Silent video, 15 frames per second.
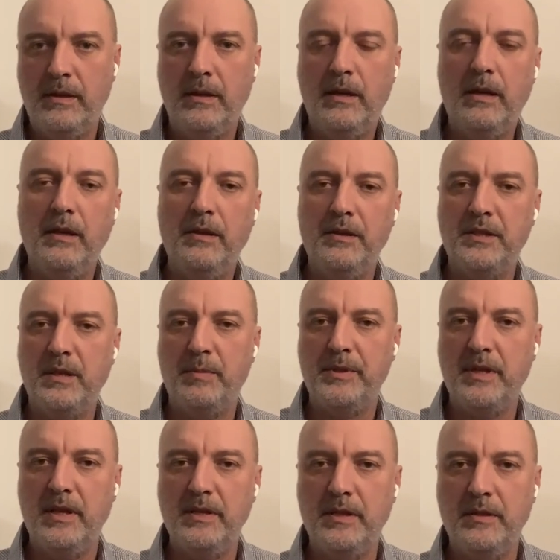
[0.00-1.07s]
the
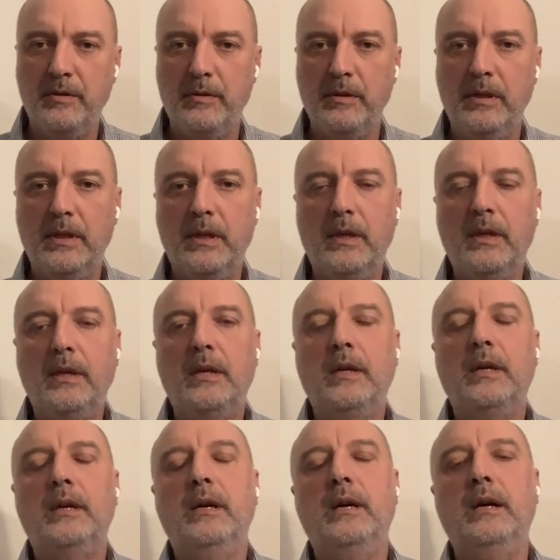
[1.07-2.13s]
substance at all.
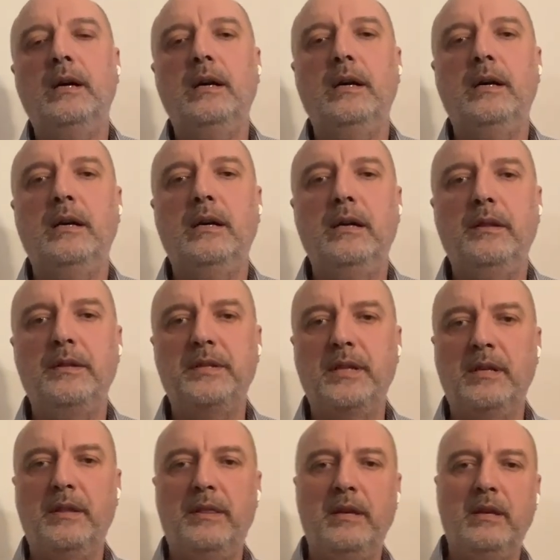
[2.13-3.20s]
The
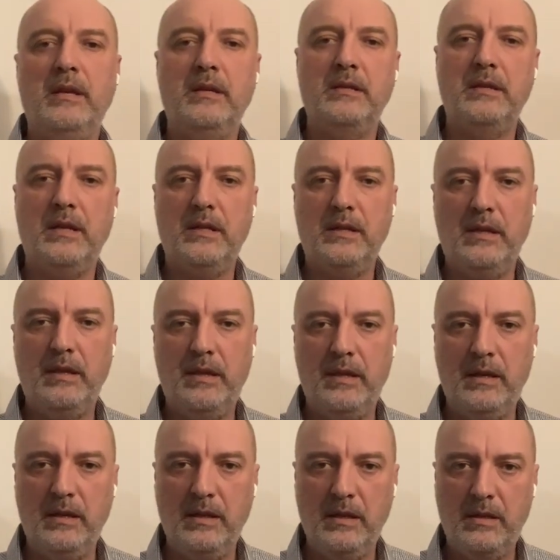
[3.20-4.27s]
second thing is that I
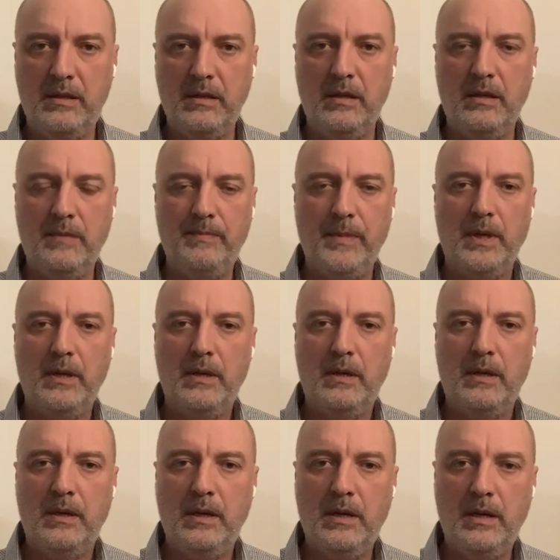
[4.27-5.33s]
think
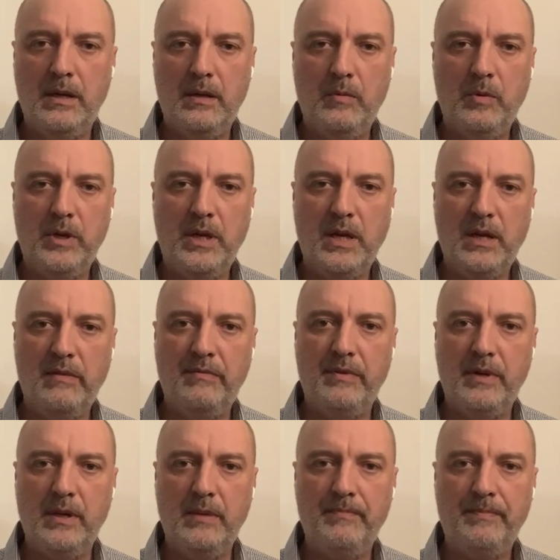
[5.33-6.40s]
that we have
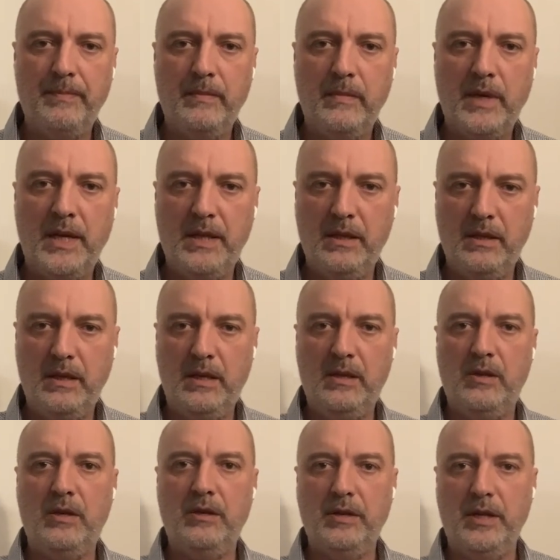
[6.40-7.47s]
in
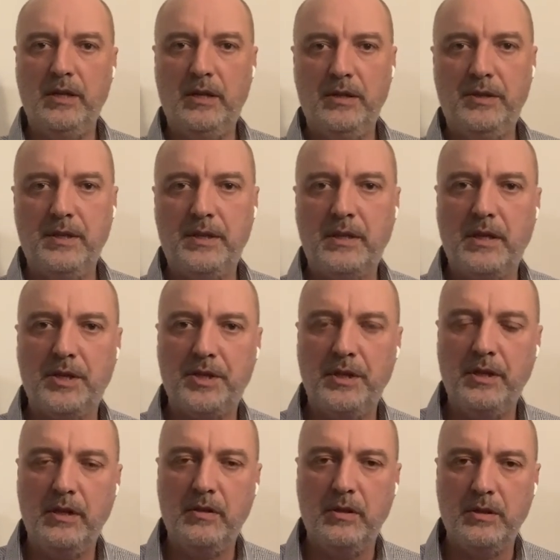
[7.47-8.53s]
our discussion
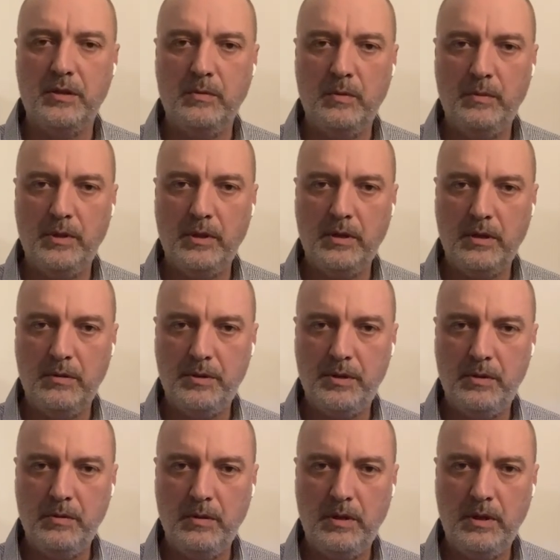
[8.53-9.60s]
in Kosovo when it comes
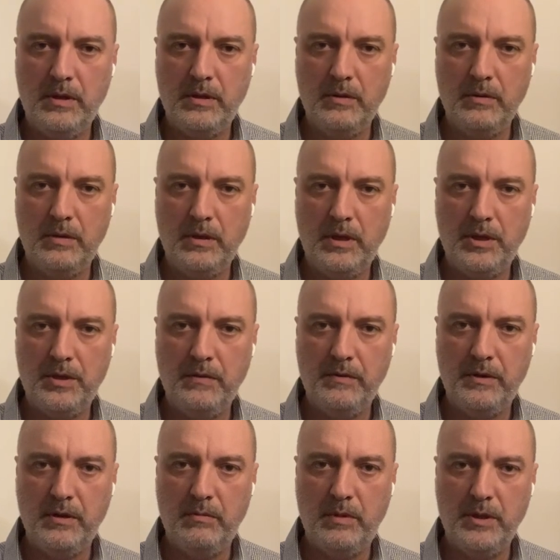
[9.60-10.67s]
to the Association of
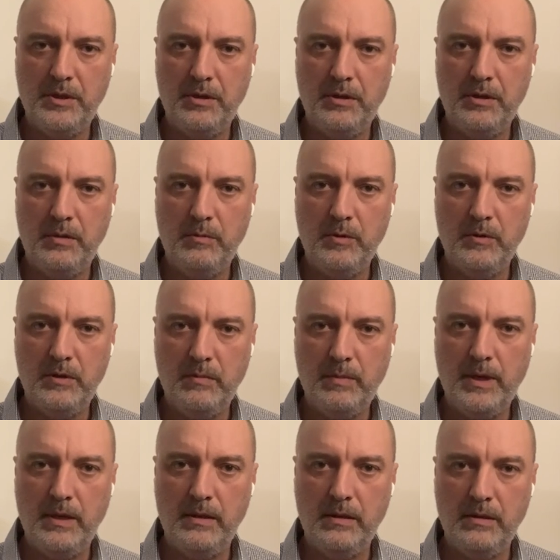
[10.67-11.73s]
Serb Majority
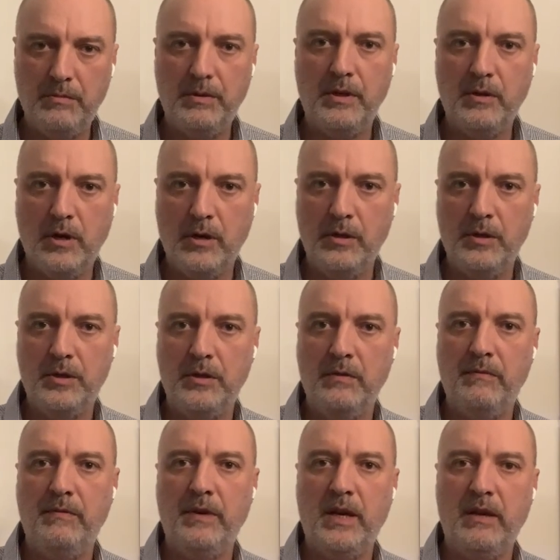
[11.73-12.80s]
Municipalities, regardless
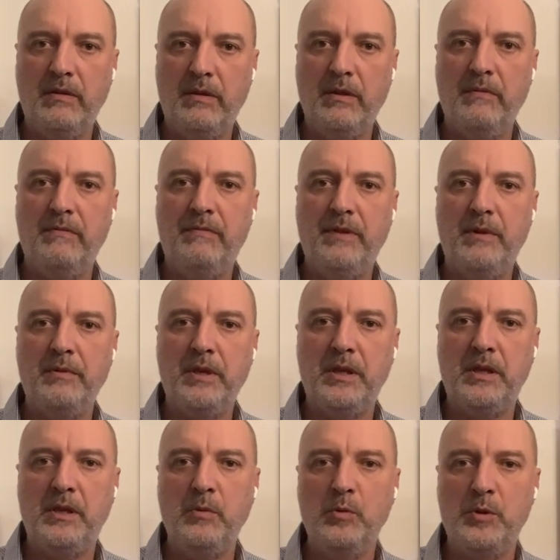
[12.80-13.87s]
of the very
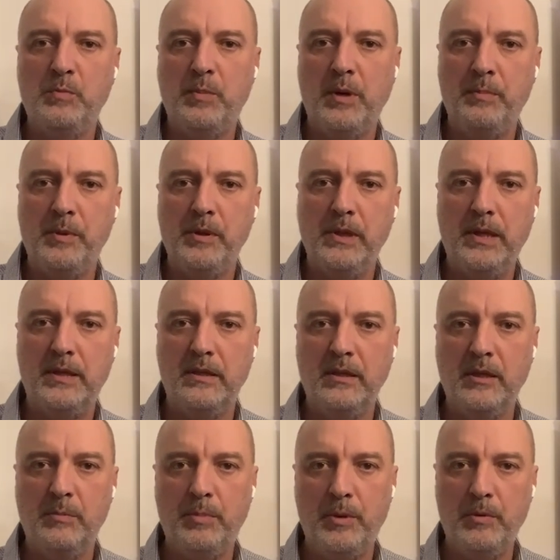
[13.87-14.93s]
huge
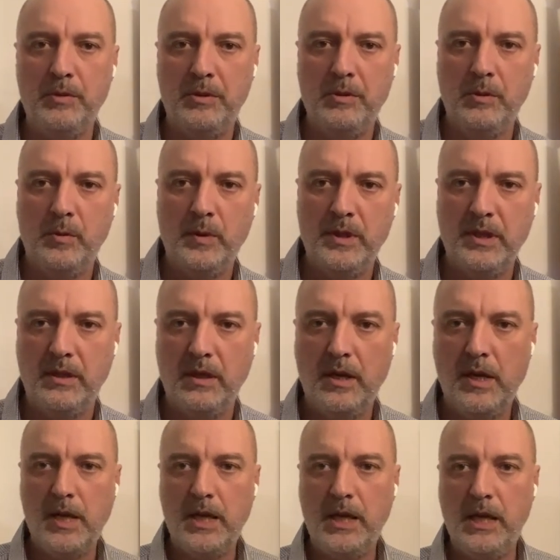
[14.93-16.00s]
populistic approach towards it,
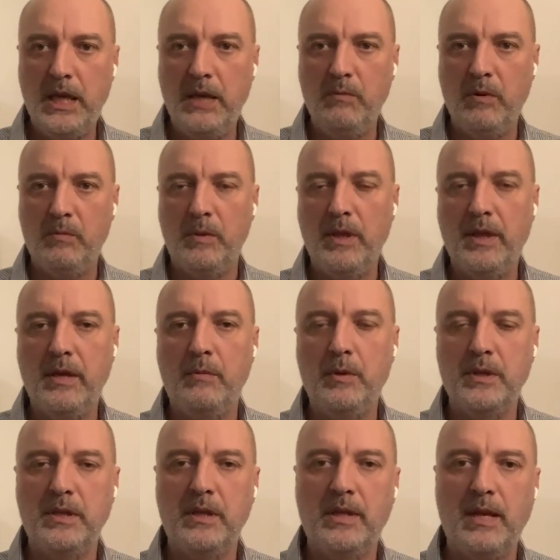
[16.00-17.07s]
even when there
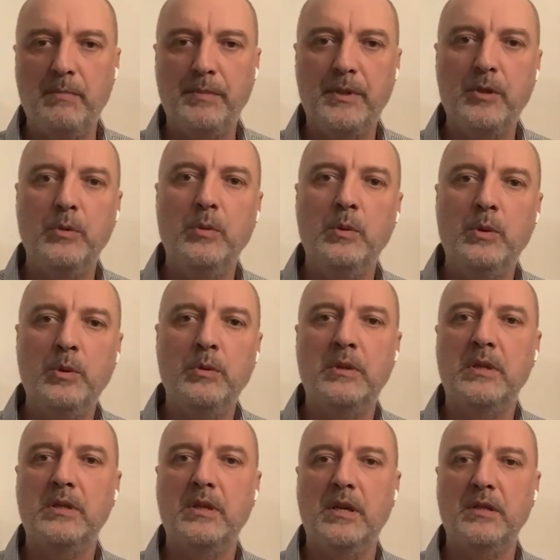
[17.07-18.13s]
was attempt to
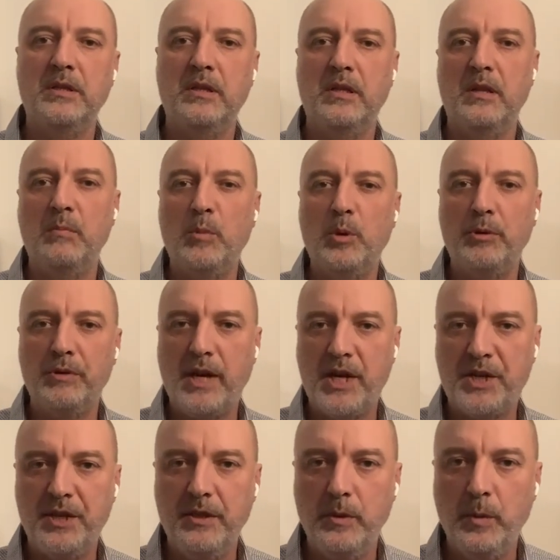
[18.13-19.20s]
discuss it in a more
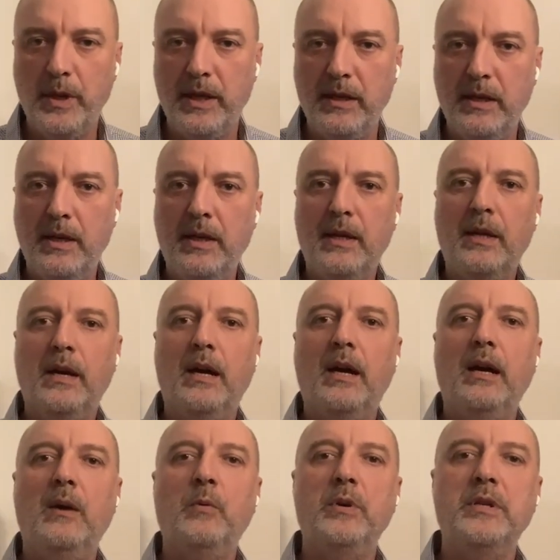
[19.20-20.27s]
rational way,
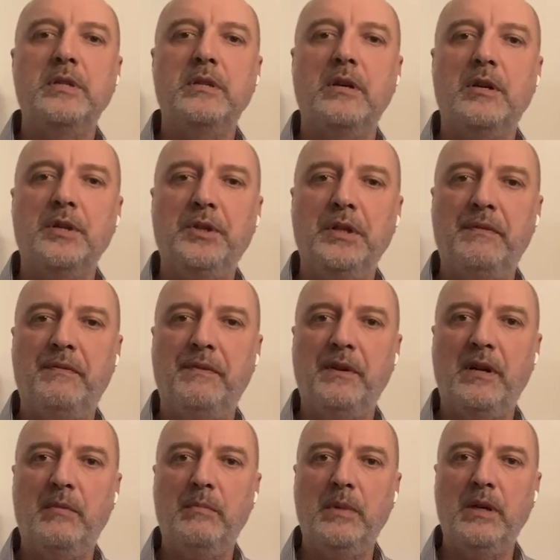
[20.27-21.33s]
we started
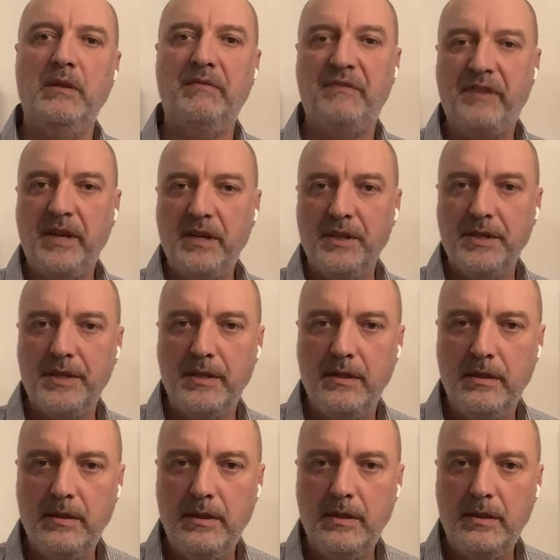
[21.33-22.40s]
from
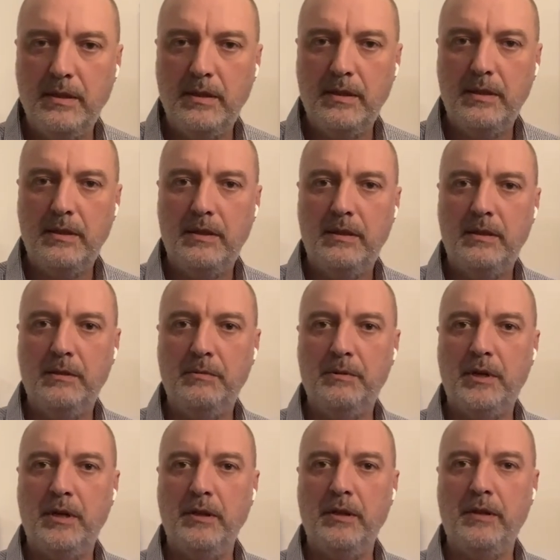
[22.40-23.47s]
fears
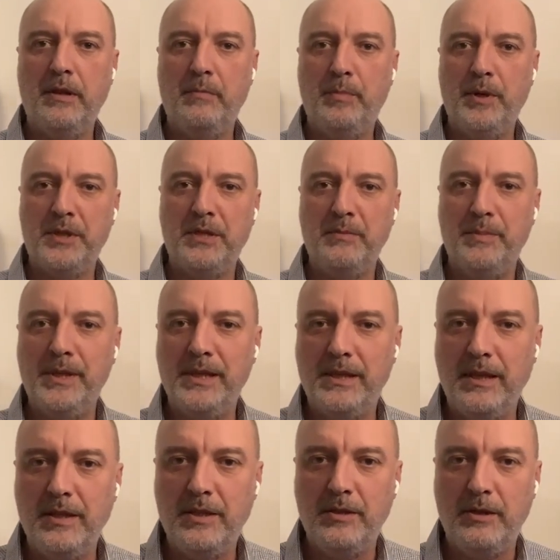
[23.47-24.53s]
rather than
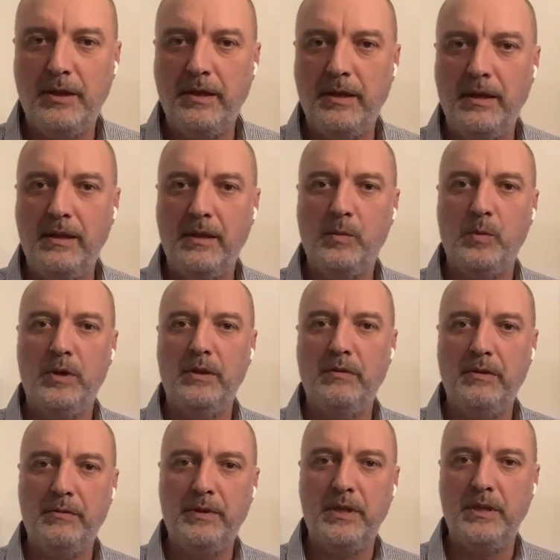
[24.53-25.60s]
possibilities. So I think that one of
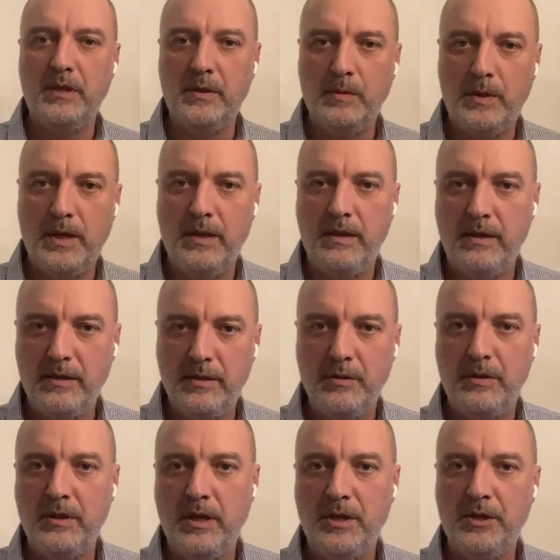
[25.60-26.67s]
the reasons why the
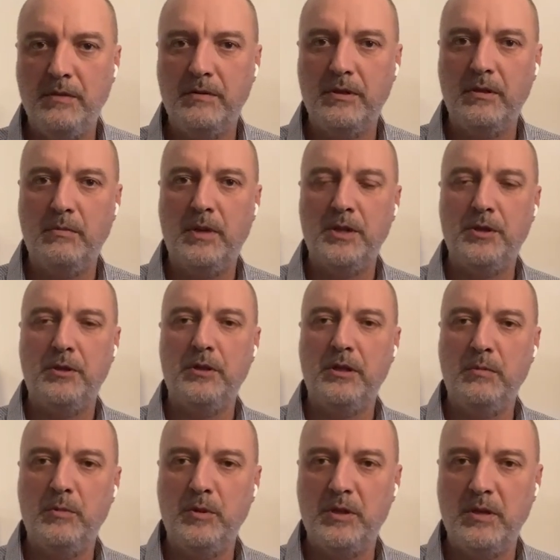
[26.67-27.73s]
Association of Serb
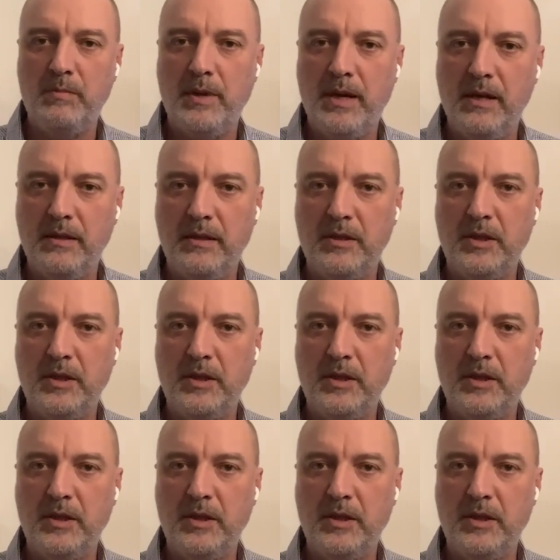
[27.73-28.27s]
Majority Municipalities